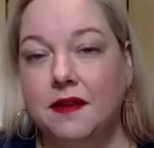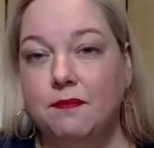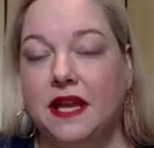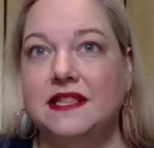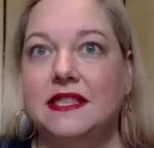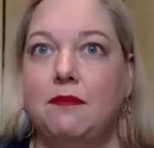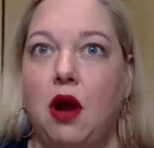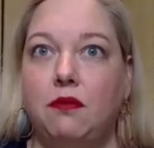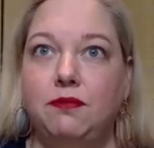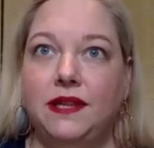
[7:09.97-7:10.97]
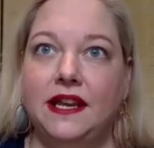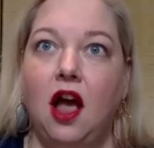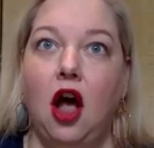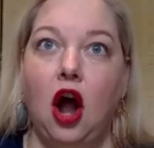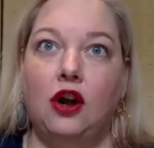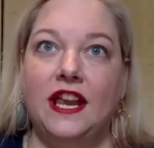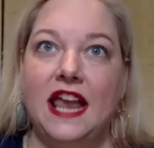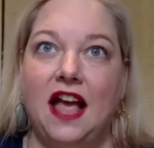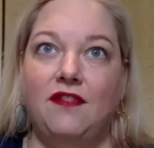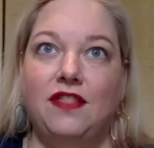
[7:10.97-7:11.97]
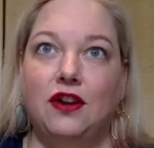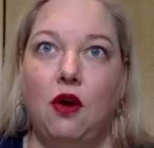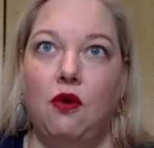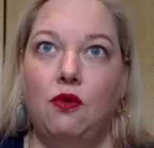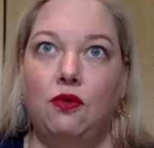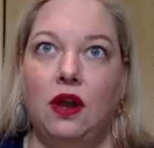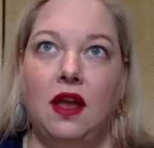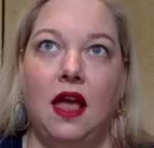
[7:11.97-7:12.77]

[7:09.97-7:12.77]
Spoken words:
because they probably already have their own